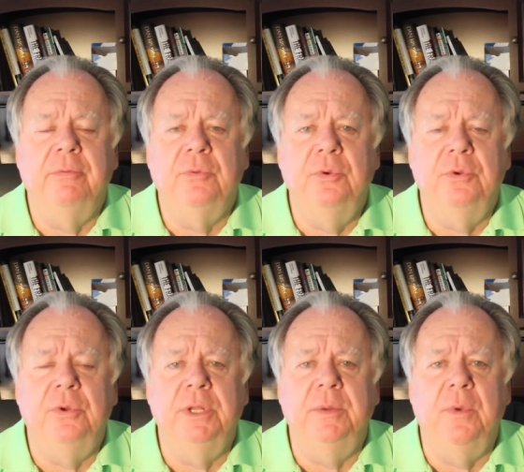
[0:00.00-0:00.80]
of crude
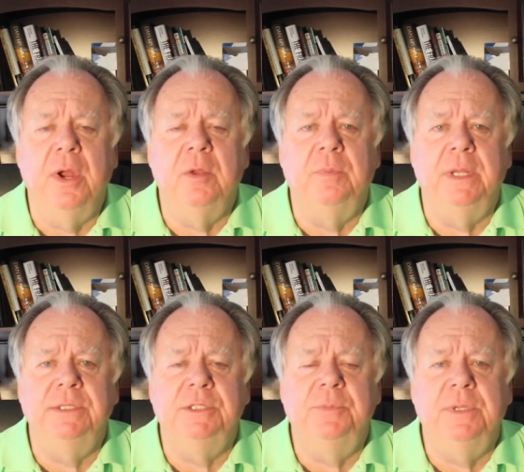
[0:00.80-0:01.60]
oil in the
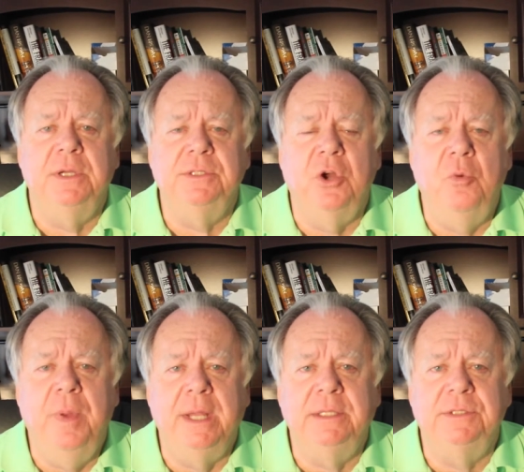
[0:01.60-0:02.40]
marketplace is because
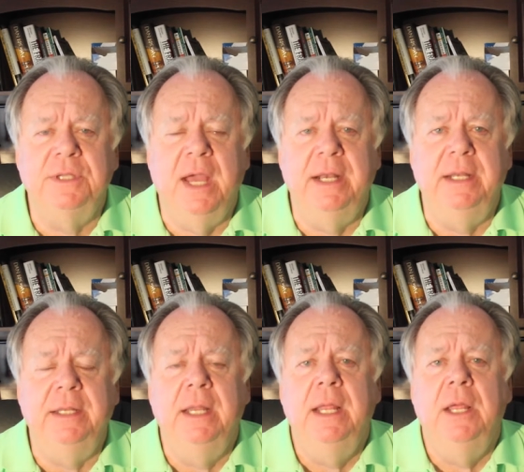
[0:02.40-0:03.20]
OPEC
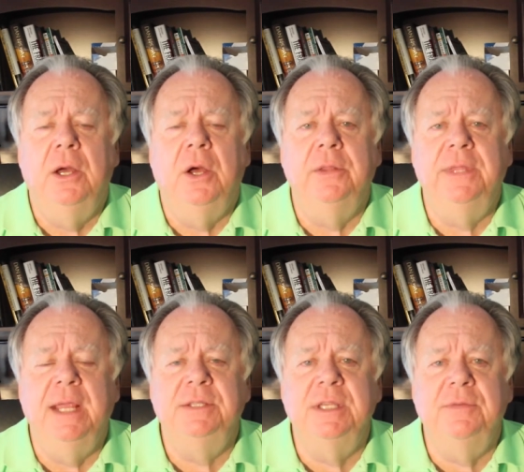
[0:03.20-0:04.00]
decided on
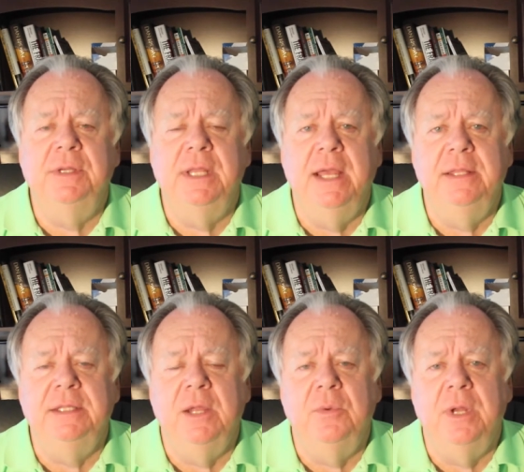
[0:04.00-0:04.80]
Thanksgiving Day
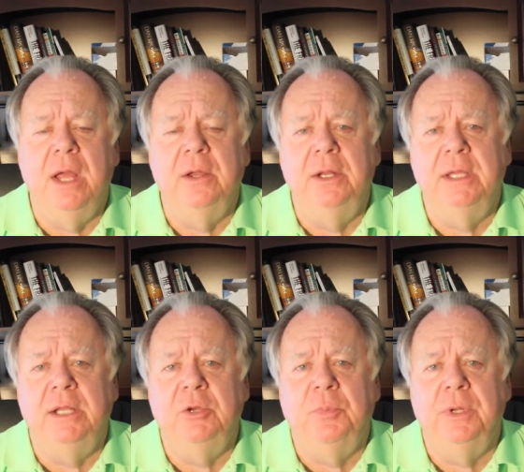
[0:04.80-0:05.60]
that they were not going to
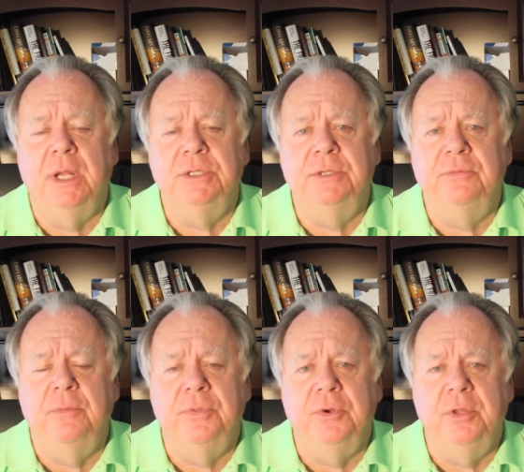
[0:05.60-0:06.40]
cut their production
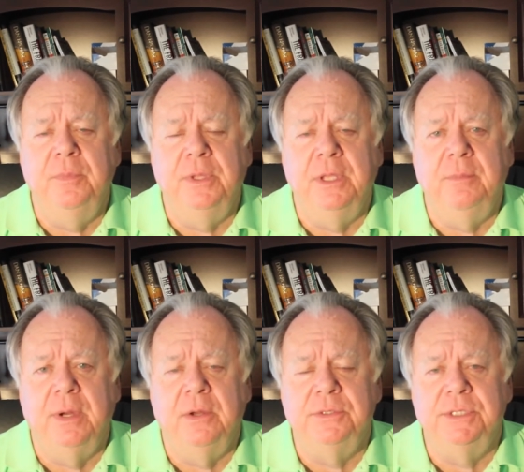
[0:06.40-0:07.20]
from 30 million
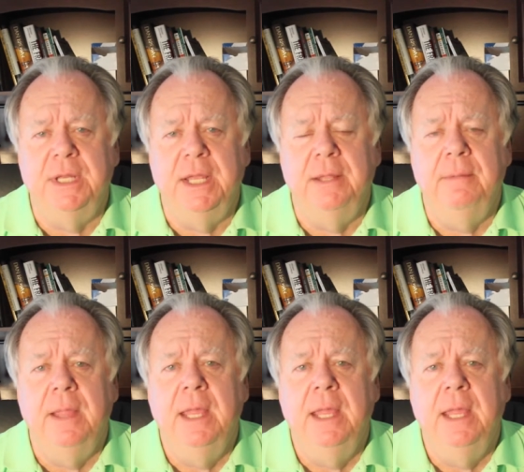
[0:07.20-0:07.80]
barrels a day.